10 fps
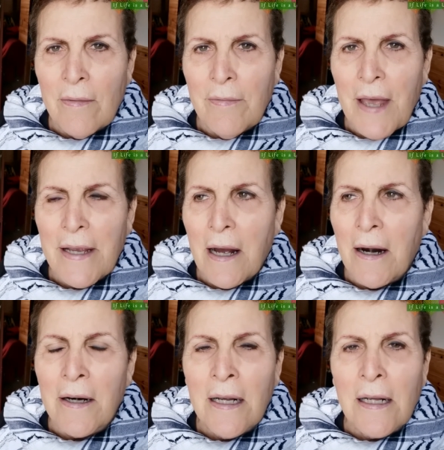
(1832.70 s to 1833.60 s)
They
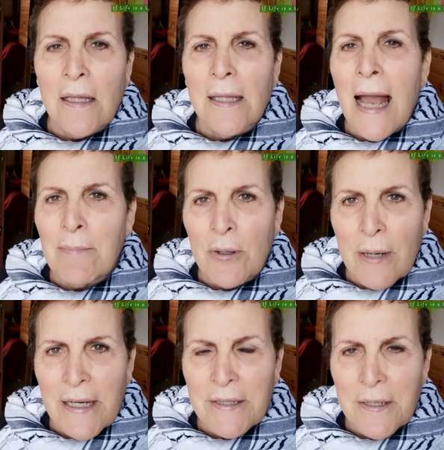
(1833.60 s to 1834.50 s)
are
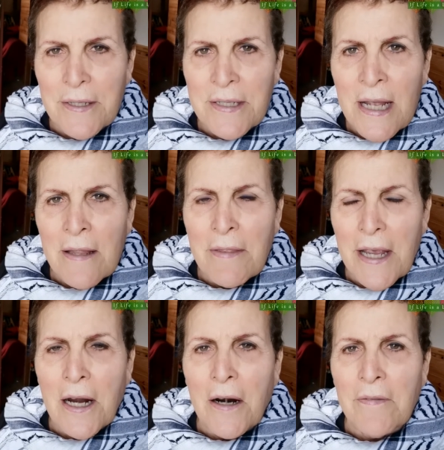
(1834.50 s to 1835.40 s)
collaborators.
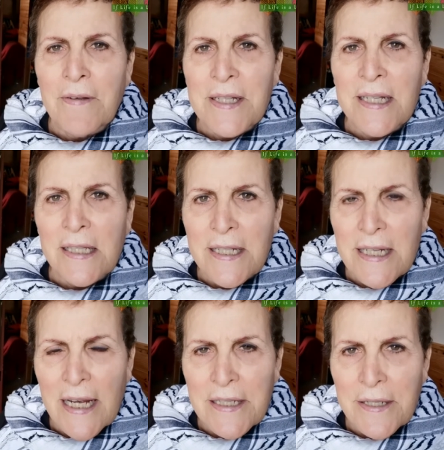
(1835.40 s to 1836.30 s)
They are
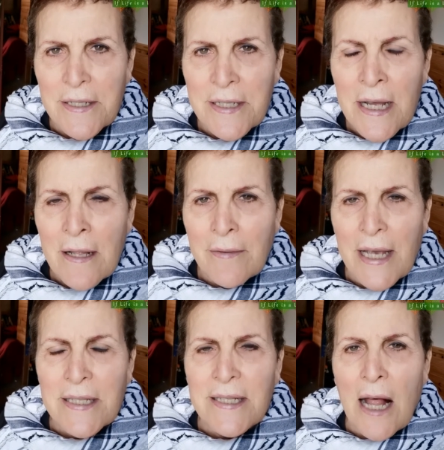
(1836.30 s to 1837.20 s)
facilitators.
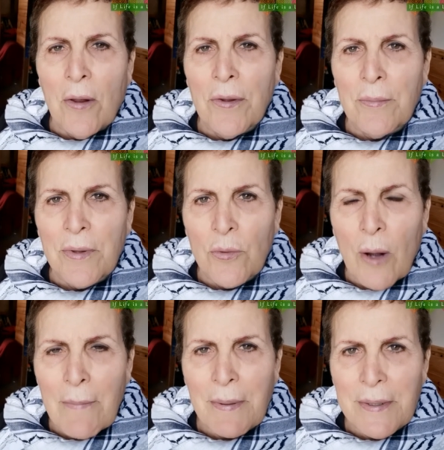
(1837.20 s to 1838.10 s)
They sell them the
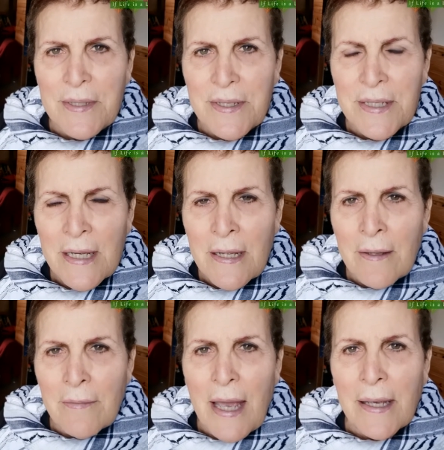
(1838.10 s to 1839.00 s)
weapons.
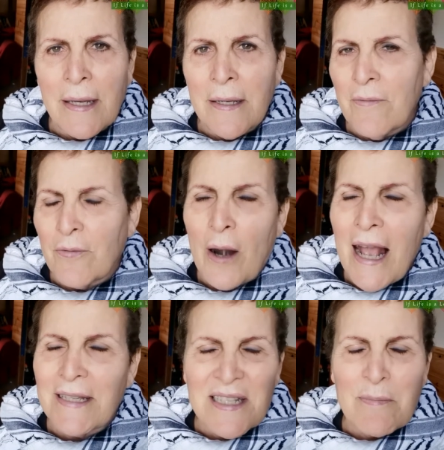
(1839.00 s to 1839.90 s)

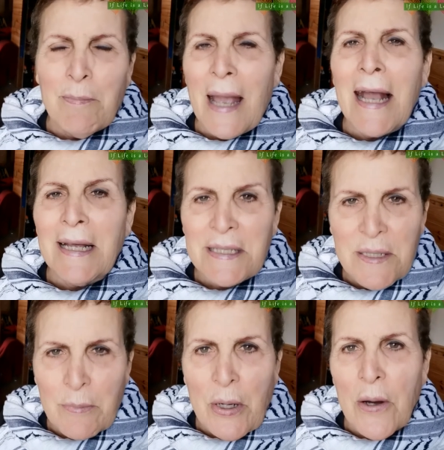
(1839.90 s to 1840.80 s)
France
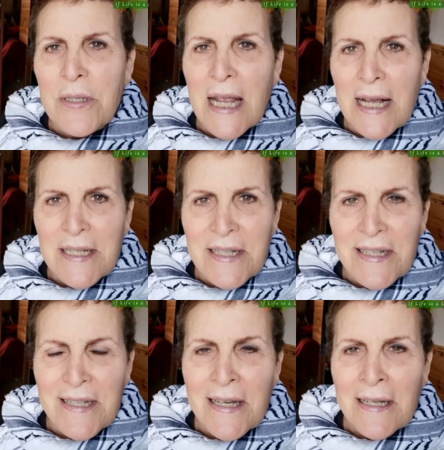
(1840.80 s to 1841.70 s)
bans
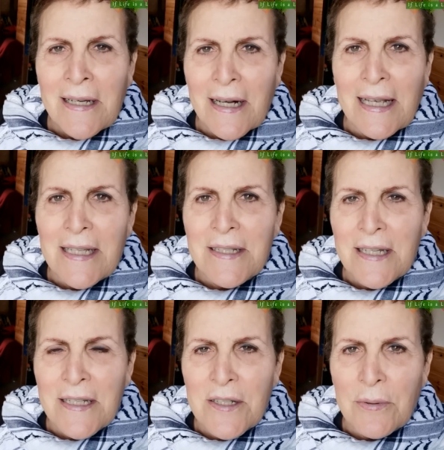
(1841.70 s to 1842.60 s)
protests
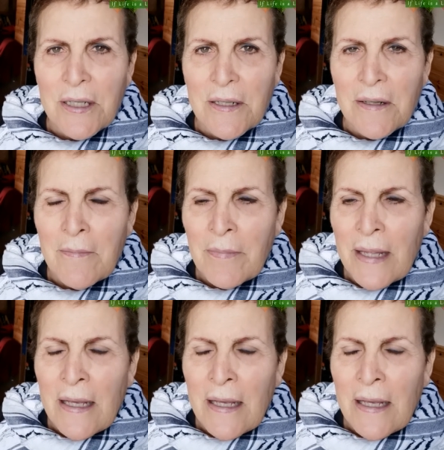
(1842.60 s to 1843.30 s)
against Israel.